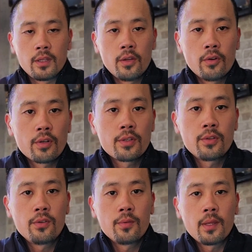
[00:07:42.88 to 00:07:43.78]
year or
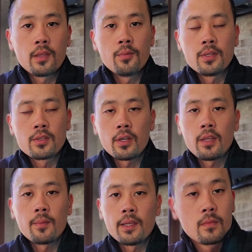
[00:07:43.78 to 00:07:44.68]
two, man, you'll be
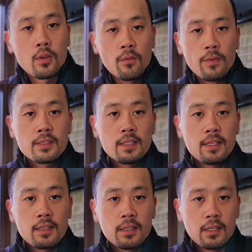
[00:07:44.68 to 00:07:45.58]
straight, man. You know,
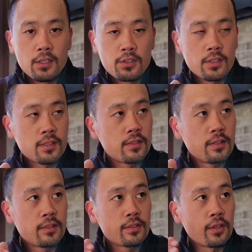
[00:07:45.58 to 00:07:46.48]
investing is
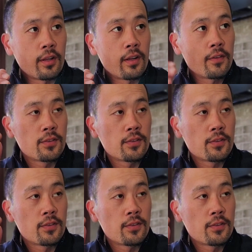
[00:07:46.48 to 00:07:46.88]
just starting off